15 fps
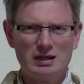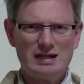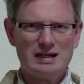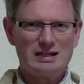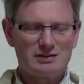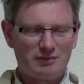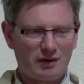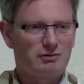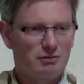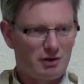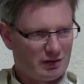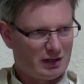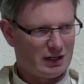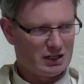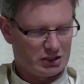divine
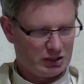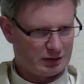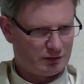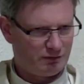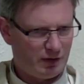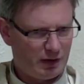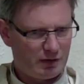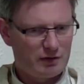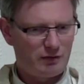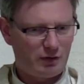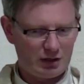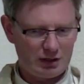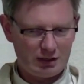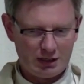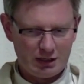revelation, it's a very,
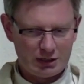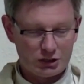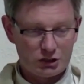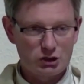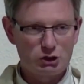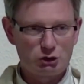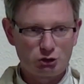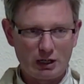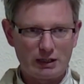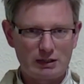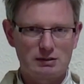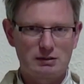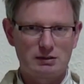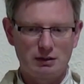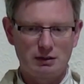very
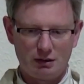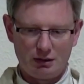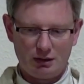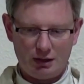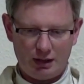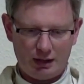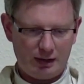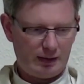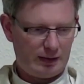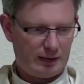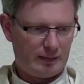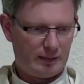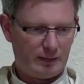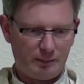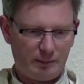strict
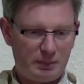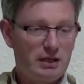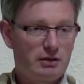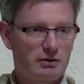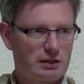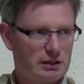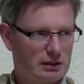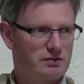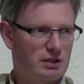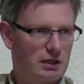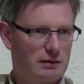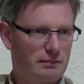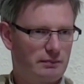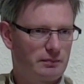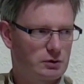uh, period of time.
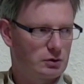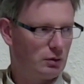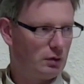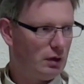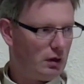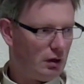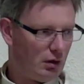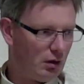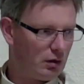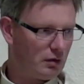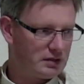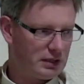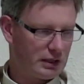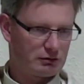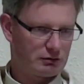So all of
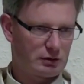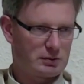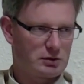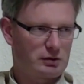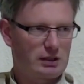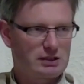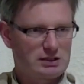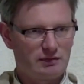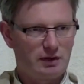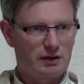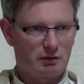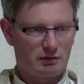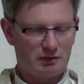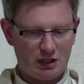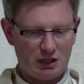sacred scripture. That's divine
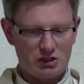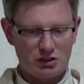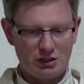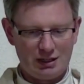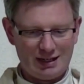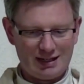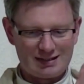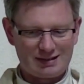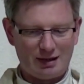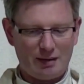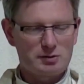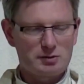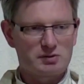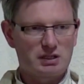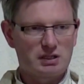revelation. It stops
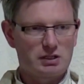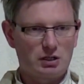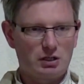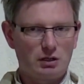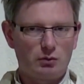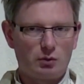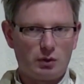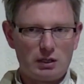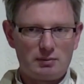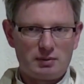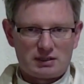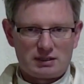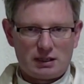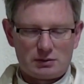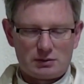with St. John. Why? Because
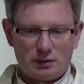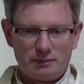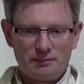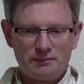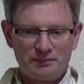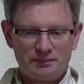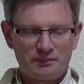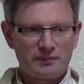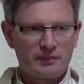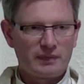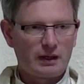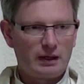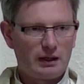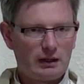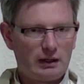that's when
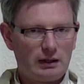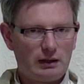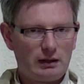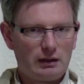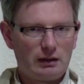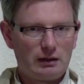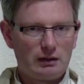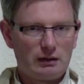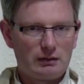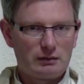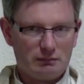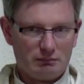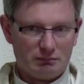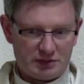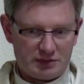uh,
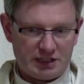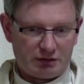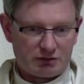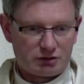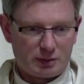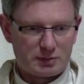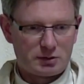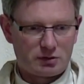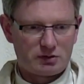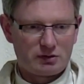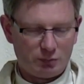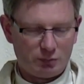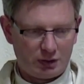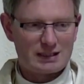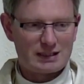sacred scripture,
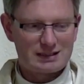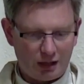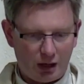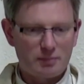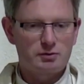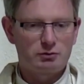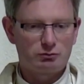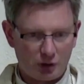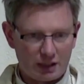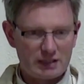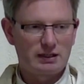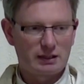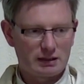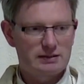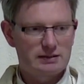when they stopped
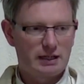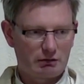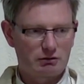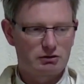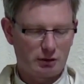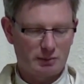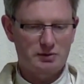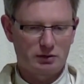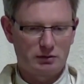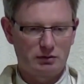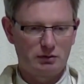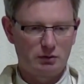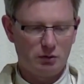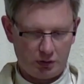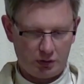writing sacred scripture.
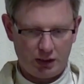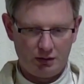Okay.